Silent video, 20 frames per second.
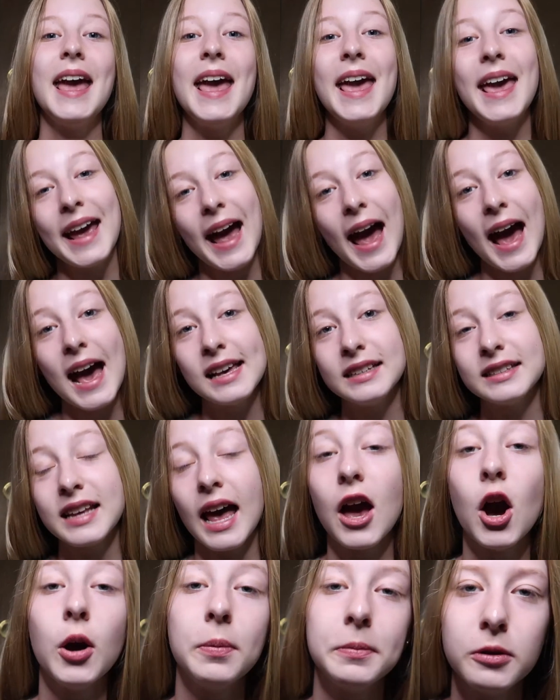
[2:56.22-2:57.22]
Hey guys,
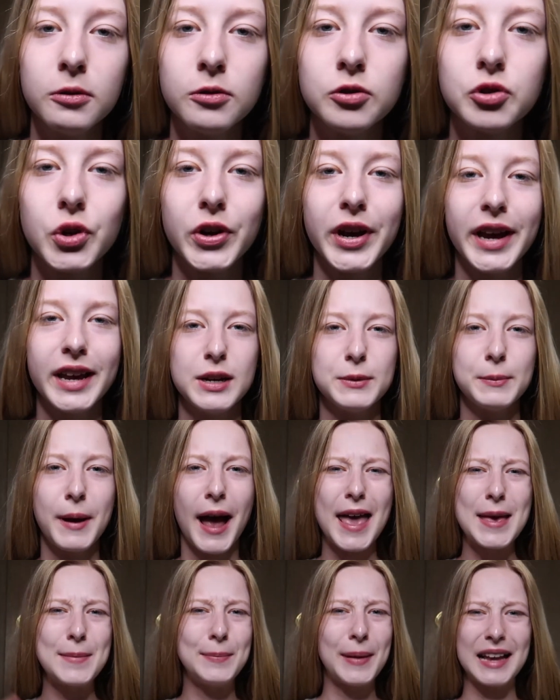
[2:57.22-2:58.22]
I hope you enjoyed
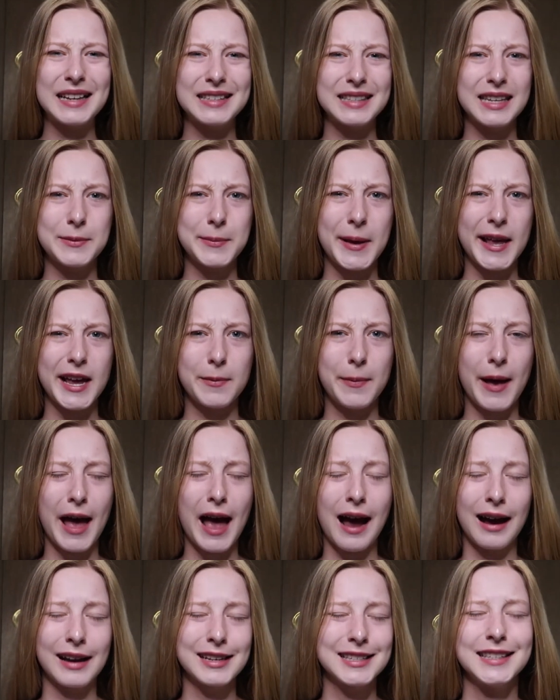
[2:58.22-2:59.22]
my amazing makeup
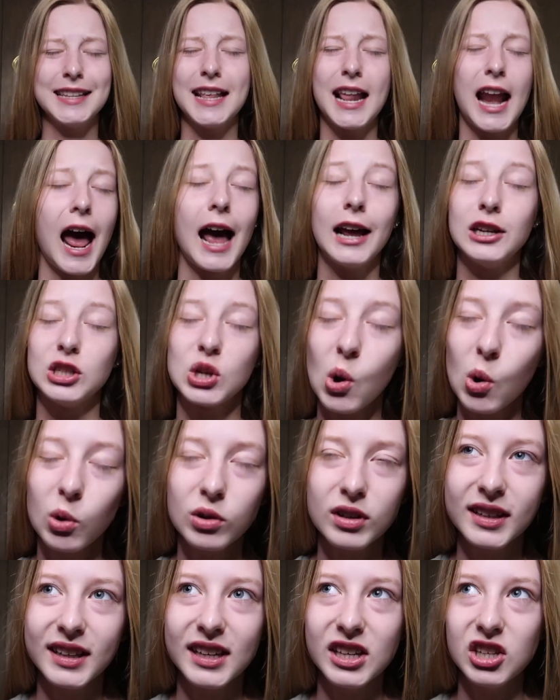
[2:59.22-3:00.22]
hacks that I
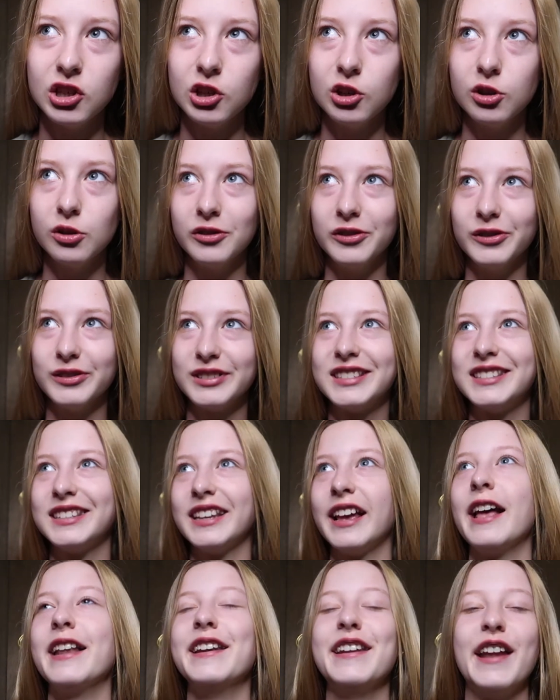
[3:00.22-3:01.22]
totally use
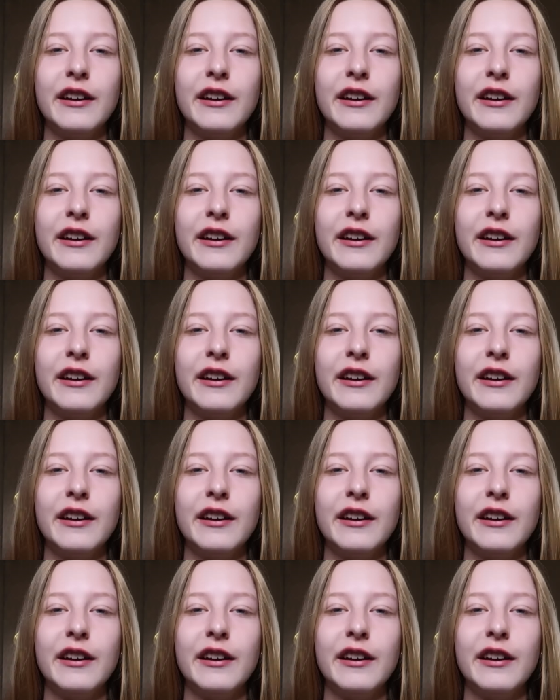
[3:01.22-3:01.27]
and